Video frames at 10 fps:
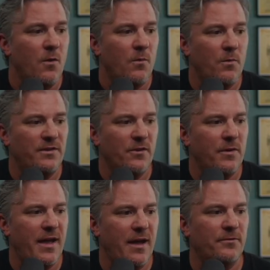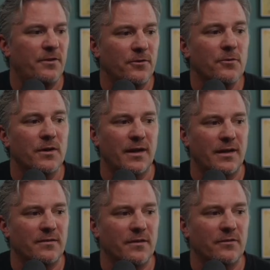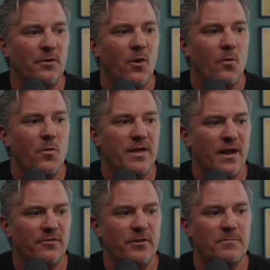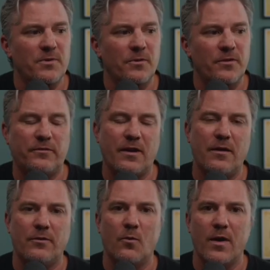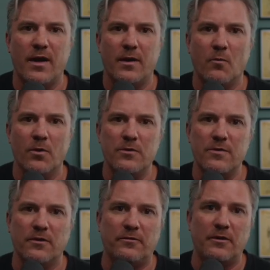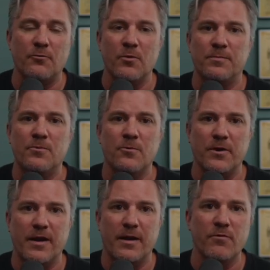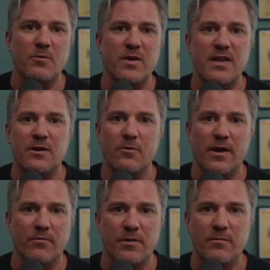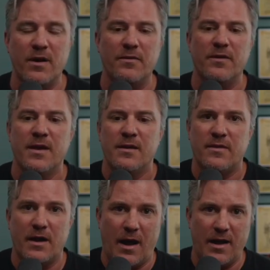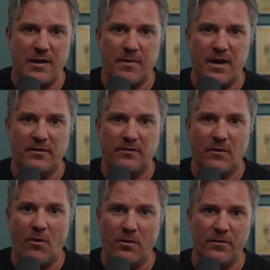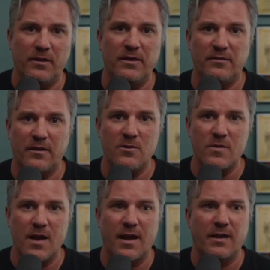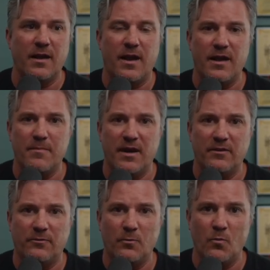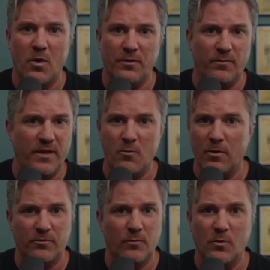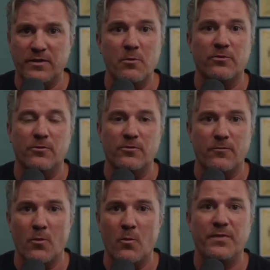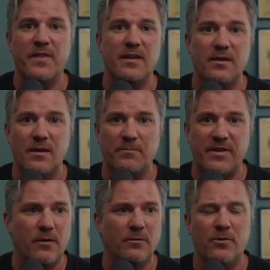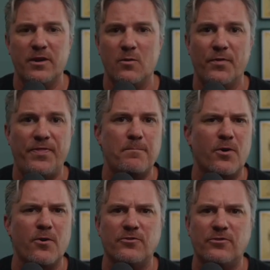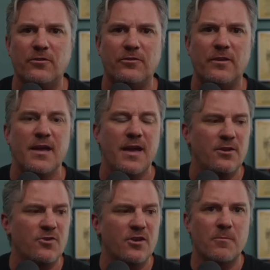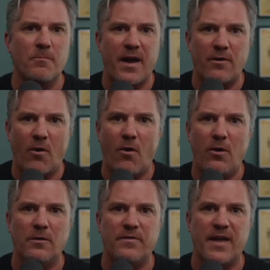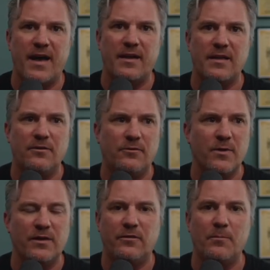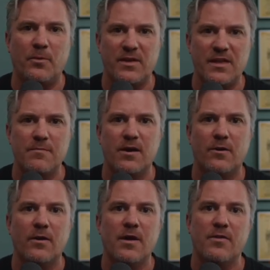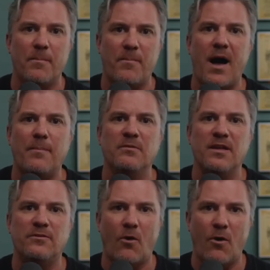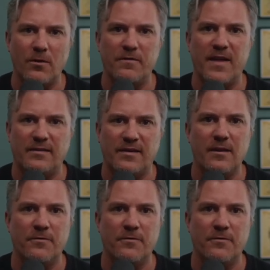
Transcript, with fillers: Well, we don't have to do it like this. We can actually build this out in a way where you get sent a report every week or every month that itemizes all the leads that you got, itemized what they were what they were searching for, what they ended up downloading, what they purchased, and you can combine all of that into a simple email that populates all of that data